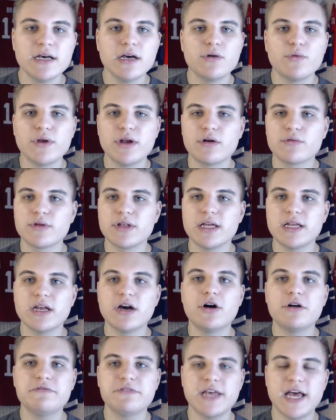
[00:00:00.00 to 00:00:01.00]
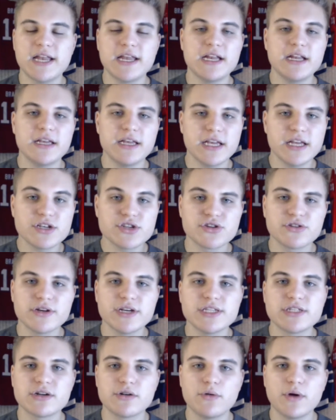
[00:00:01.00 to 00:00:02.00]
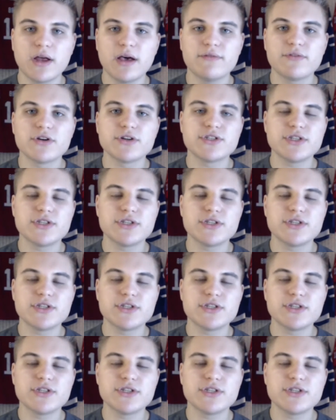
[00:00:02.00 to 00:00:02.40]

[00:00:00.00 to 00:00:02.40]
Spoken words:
We don't really know if he had any injuries or whatever.